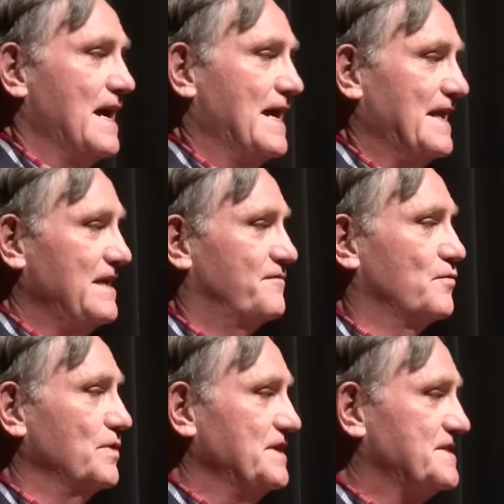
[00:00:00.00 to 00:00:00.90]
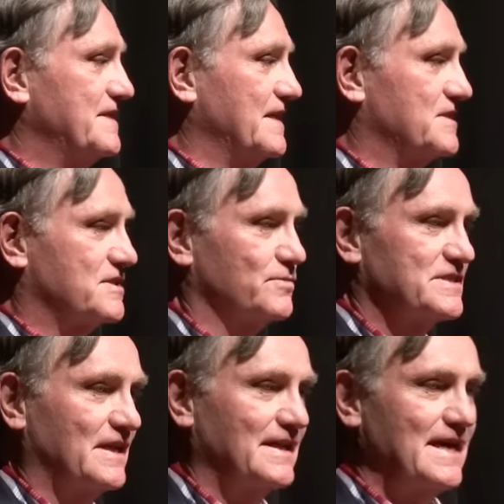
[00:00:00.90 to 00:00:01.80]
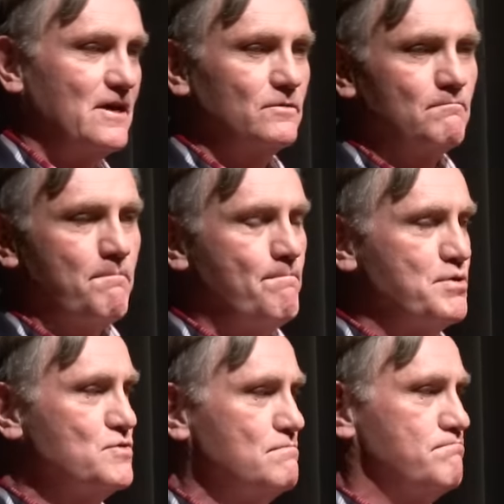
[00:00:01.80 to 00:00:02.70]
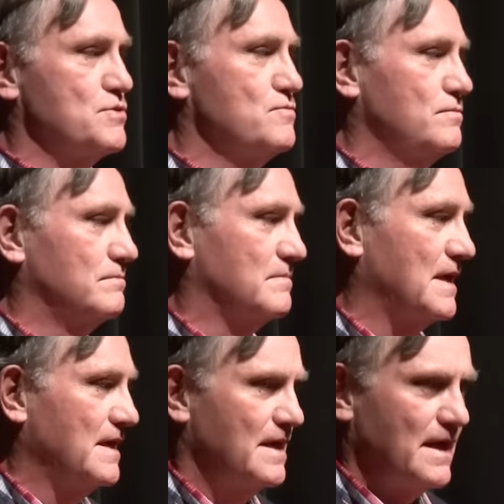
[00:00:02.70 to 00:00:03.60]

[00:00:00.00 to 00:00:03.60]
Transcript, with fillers: At 8:46 there was a loud boom boom